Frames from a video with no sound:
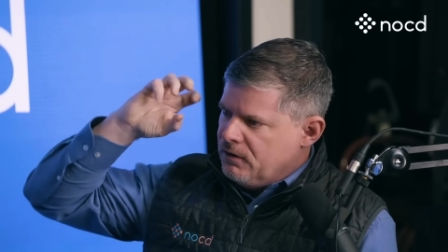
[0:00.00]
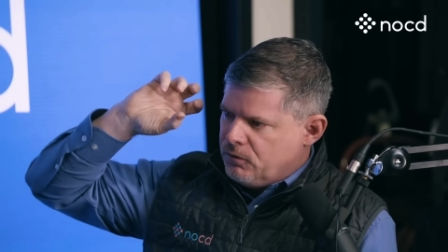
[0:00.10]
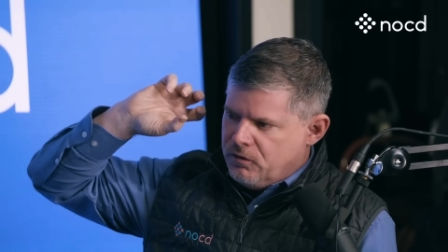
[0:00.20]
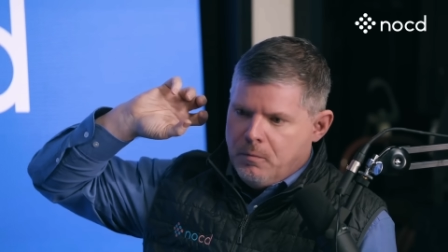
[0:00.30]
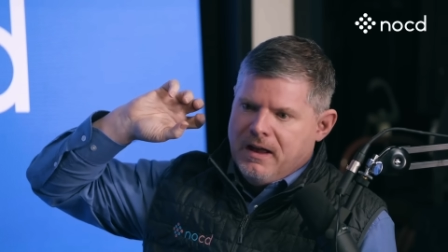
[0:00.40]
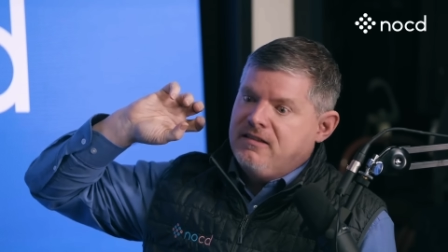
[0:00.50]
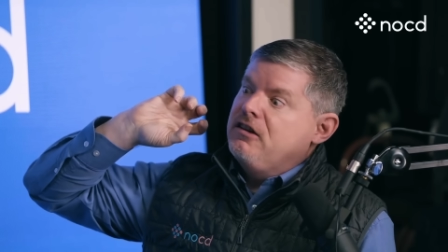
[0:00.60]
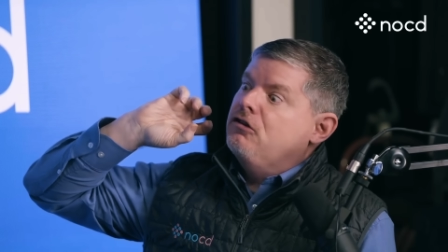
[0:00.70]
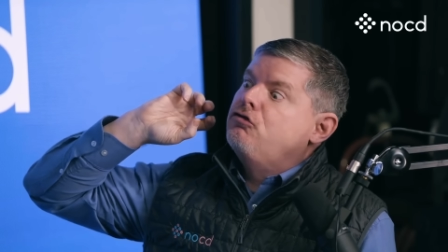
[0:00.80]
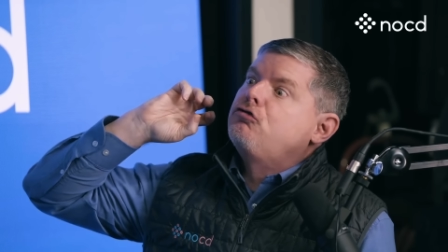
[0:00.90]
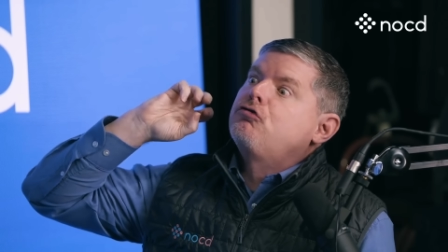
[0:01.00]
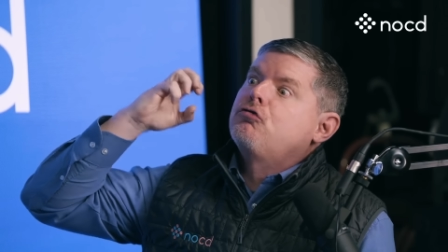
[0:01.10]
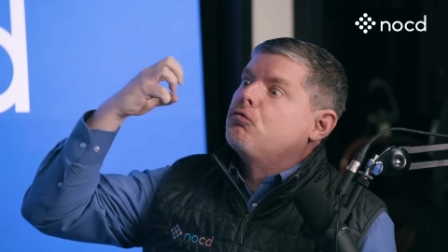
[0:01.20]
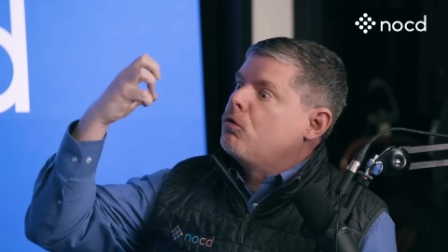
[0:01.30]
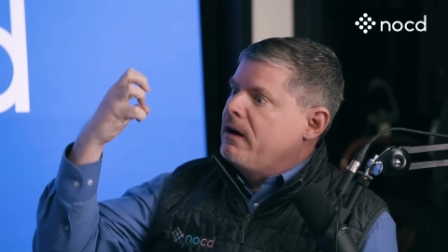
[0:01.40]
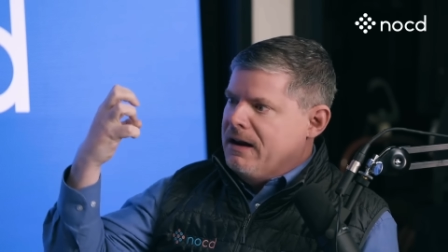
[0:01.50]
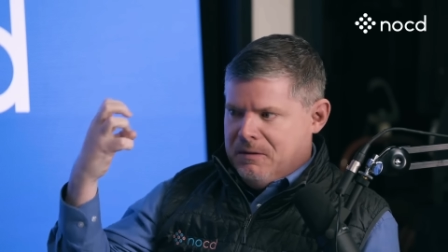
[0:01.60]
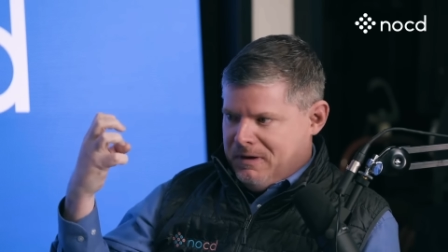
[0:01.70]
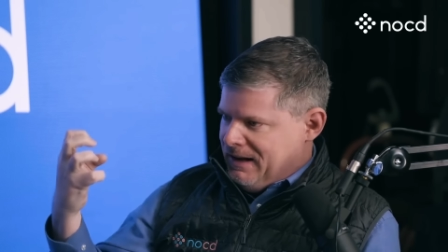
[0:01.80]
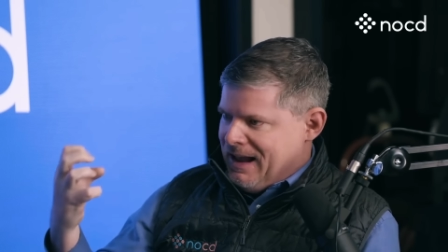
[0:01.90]
response is
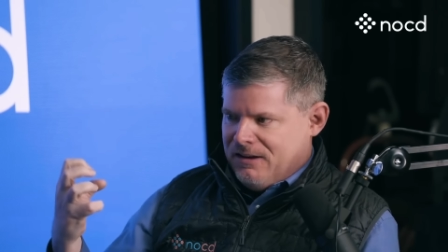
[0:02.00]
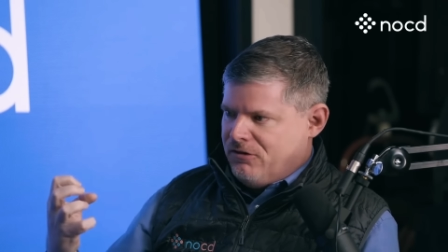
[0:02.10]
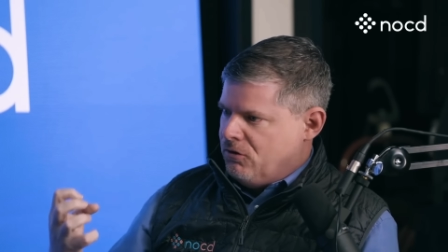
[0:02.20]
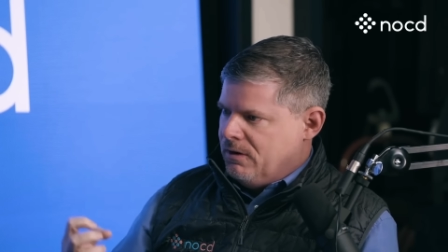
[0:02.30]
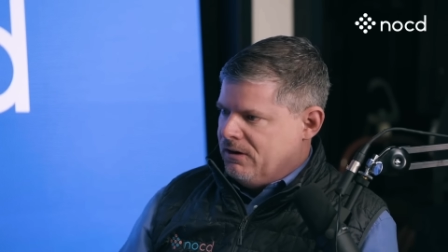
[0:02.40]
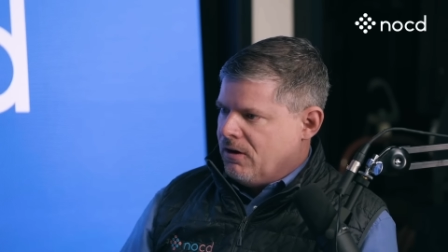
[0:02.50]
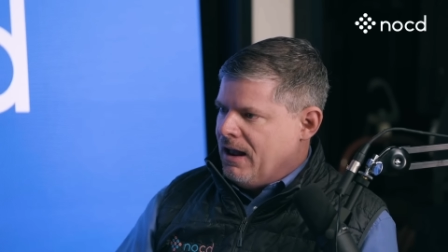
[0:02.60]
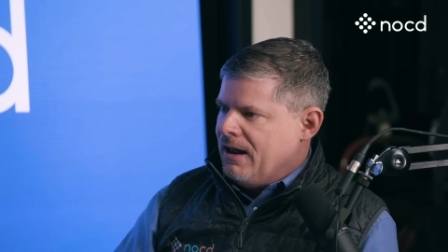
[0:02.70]
screaming at you in your head,